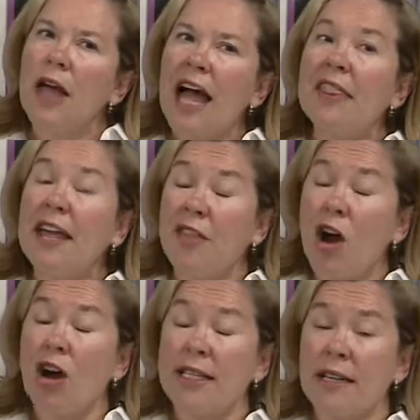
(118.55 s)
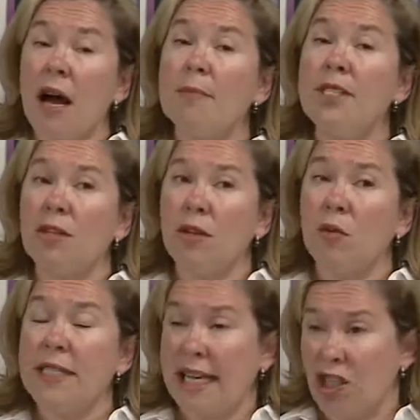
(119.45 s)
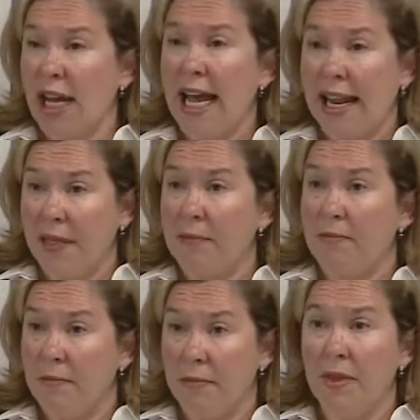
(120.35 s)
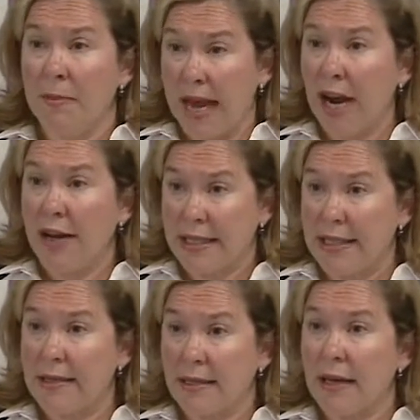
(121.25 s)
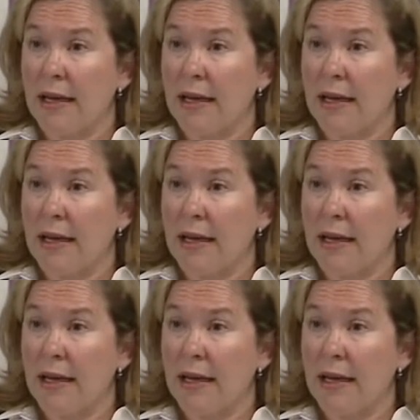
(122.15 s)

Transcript: I think the hardest obstacle was educating the parents.